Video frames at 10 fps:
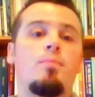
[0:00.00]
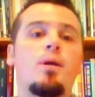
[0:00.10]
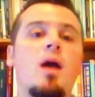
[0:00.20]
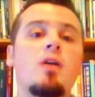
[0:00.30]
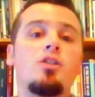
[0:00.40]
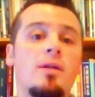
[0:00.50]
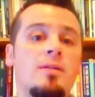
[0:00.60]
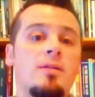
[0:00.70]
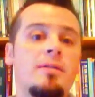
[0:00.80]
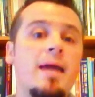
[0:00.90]
because you
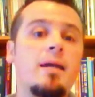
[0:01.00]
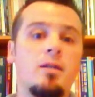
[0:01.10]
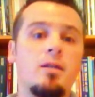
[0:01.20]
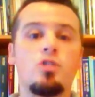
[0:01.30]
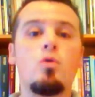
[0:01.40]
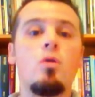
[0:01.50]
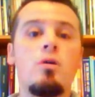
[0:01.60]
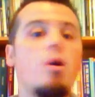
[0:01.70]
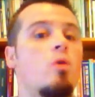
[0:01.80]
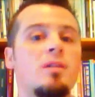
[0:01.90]
can take and
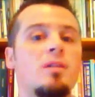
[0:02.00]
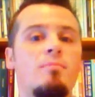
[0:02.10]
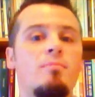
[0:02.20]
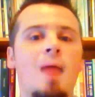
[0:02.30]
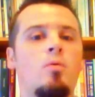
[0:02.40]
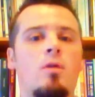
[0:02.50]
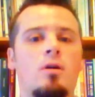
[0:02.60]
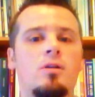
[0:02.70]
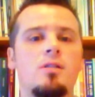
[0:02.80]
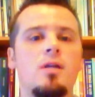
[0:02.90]
store notes in
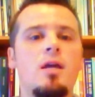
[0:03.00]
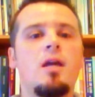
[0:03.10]
Bibleworks,